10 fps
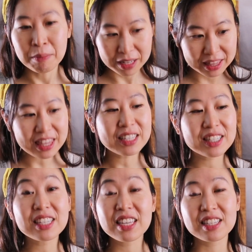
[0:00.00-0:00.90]
Like
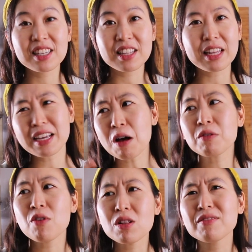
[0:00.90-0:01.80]
this is like out
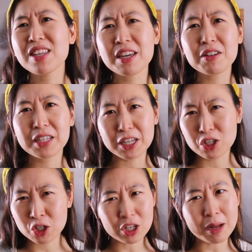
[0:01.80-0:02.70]
of all of the other
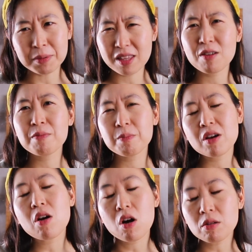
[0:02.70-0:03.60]
kitchen shops,
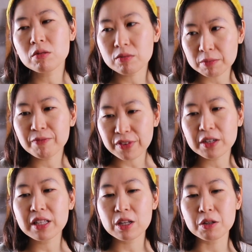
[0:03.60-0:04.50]
they're all
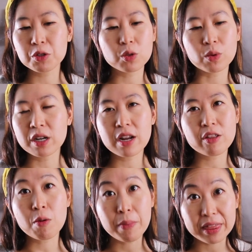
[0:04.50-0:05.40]
fairly close to one
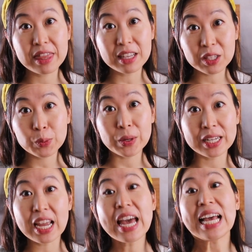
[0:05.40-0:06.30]
another, but this
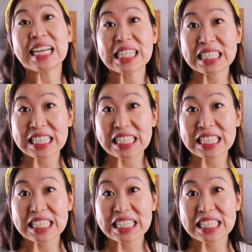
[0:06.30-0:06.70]
one is